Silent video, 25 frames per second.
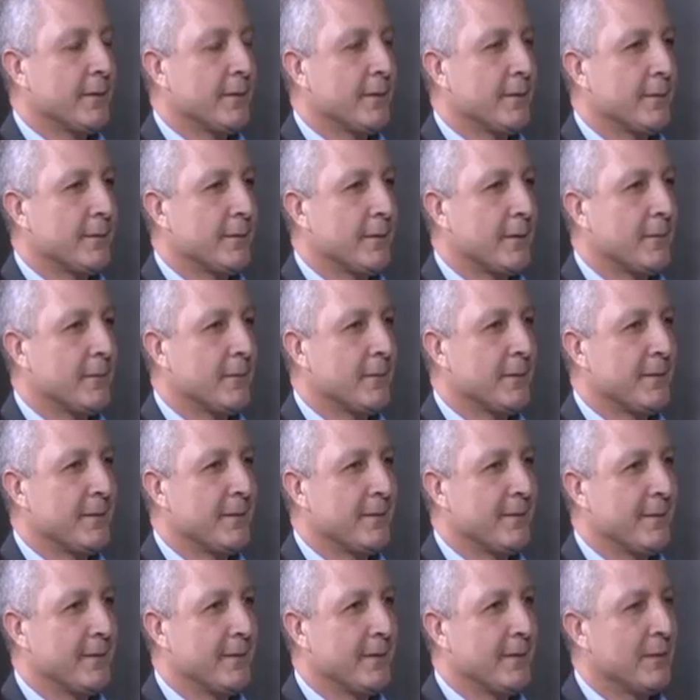
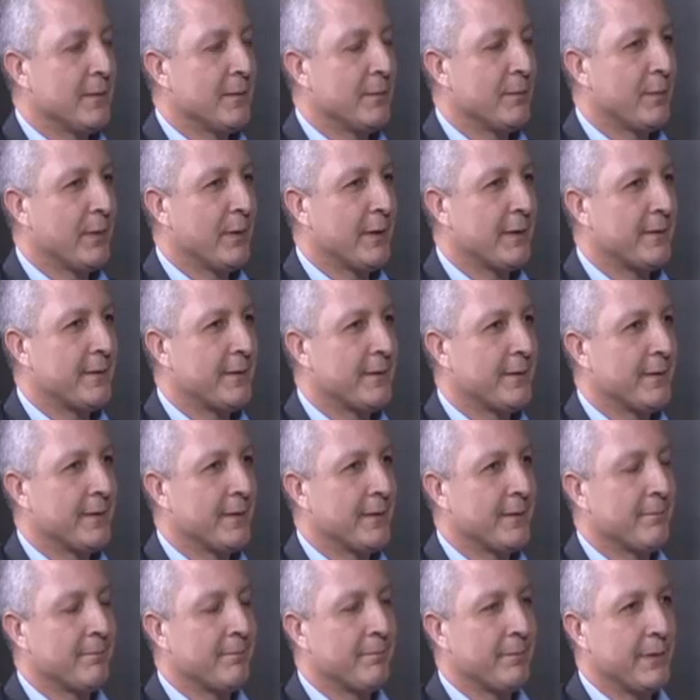Selwyn, but
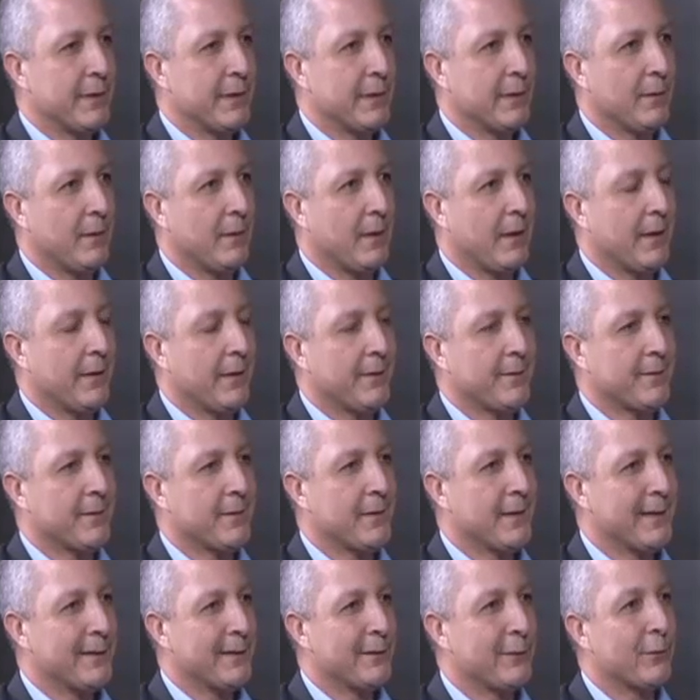you know, I
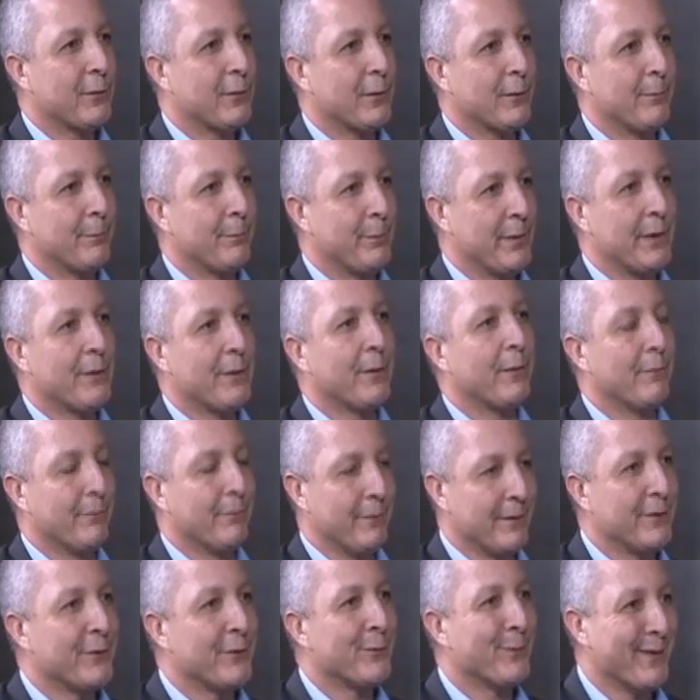still had to be
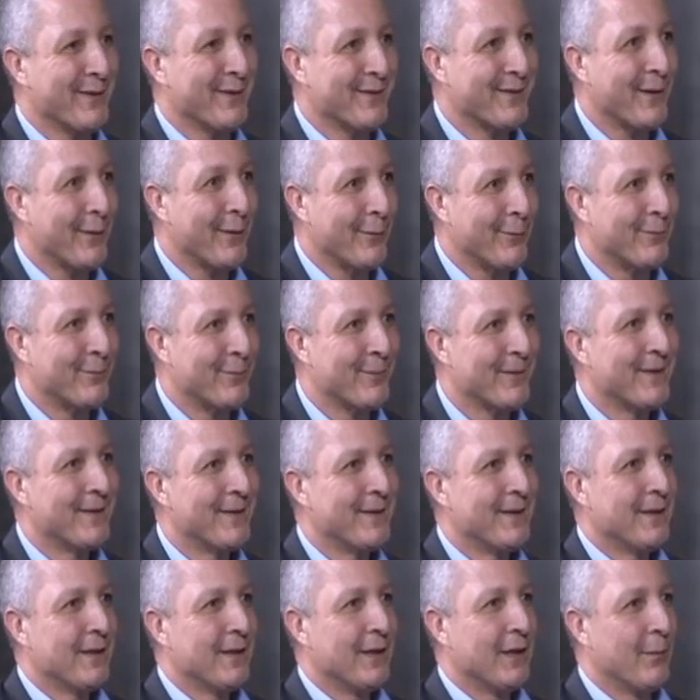convinced myself
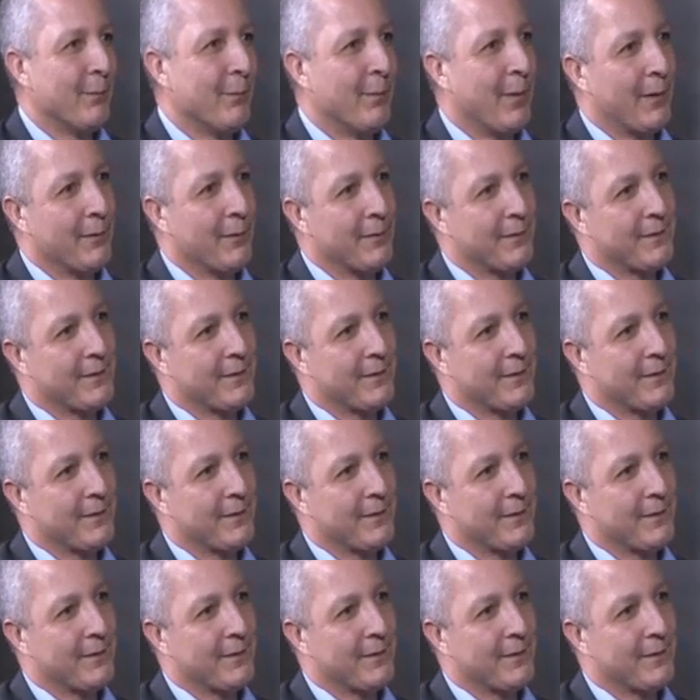about